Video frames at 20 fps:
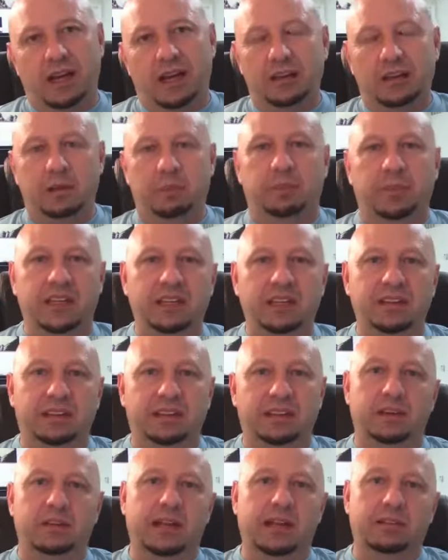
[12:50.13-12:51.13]
I'm going to be
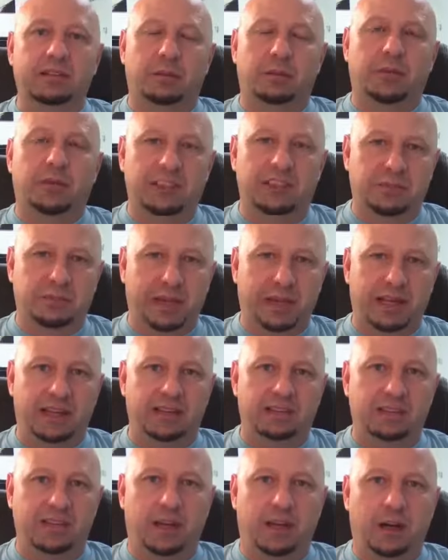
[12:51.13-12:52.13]
there and I'm going to bust my
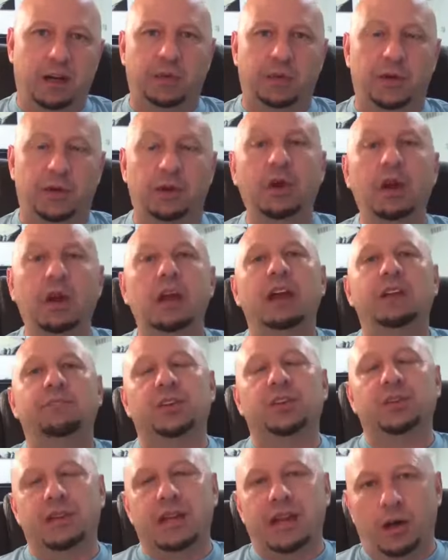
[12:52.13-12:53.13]
ass to help you. If
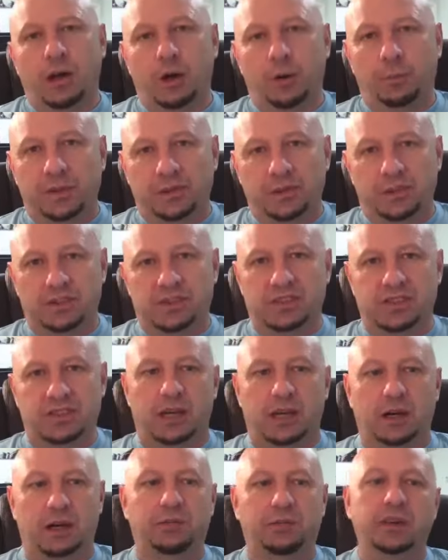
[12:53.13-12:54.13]
you're not helping
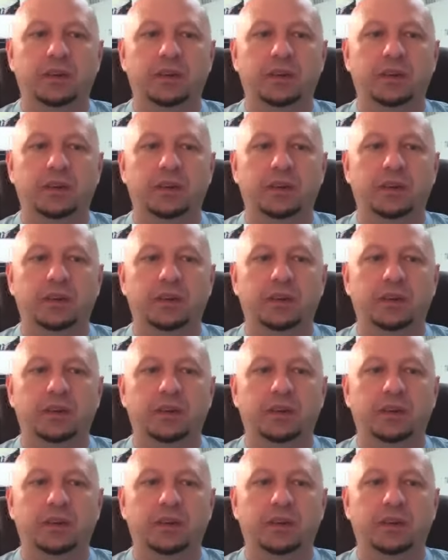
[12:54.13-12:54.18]
yourself,